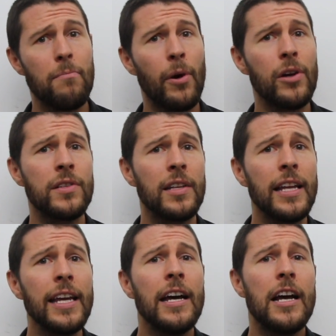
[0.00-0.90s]

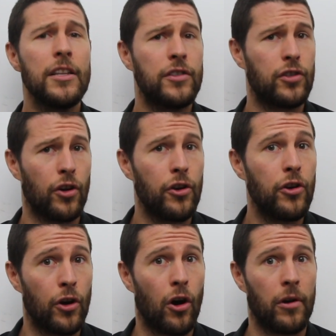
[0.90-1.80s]
Personally, so
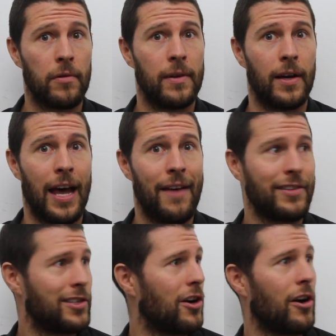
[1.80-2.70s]
you're not
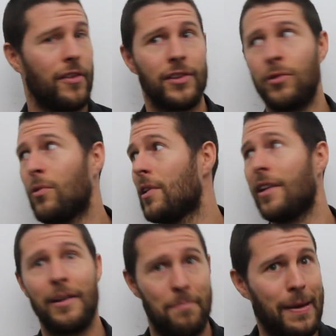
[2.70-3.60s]
having to go to the
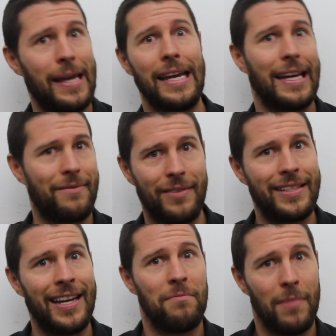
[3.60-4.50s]
toilet and pee every
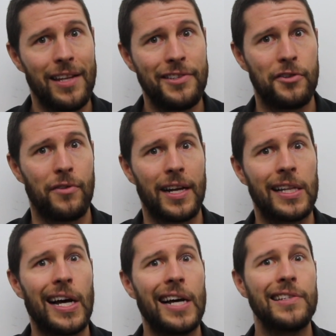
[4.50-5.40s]
10 minutes during
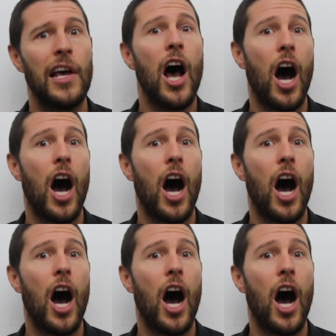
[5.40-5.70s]
class,